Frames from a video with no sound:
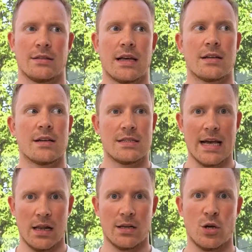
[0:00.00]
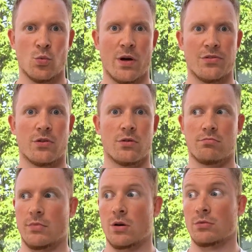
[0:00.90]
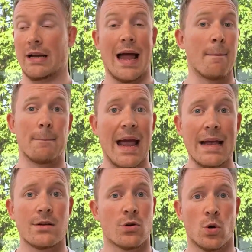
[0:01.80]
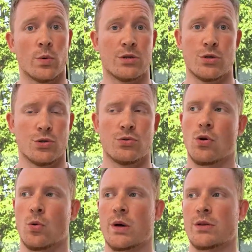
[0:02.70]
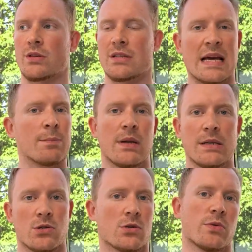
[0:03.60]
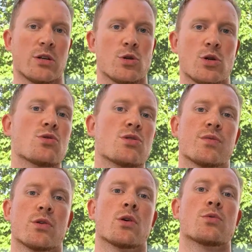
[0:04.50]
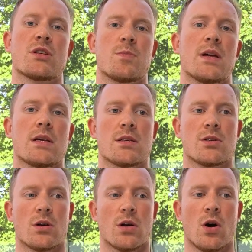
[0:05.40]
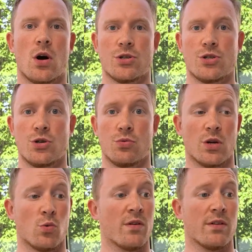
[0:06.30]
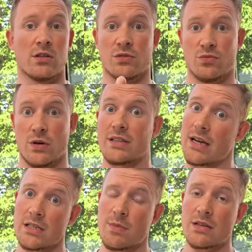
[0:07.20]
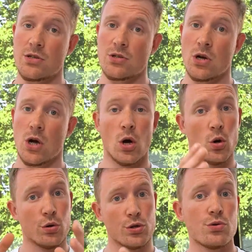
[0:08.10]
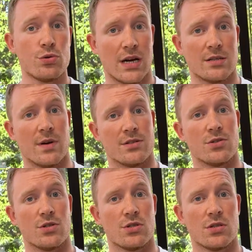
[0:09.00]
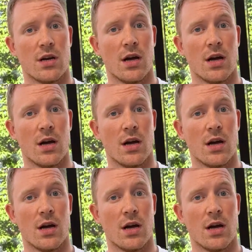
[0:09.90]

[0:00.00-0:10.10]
that can tell you whether, the campaign you're going to do or whether the template you're going to use for OTPs is going to cost you the equivalent of one text message or two text messages?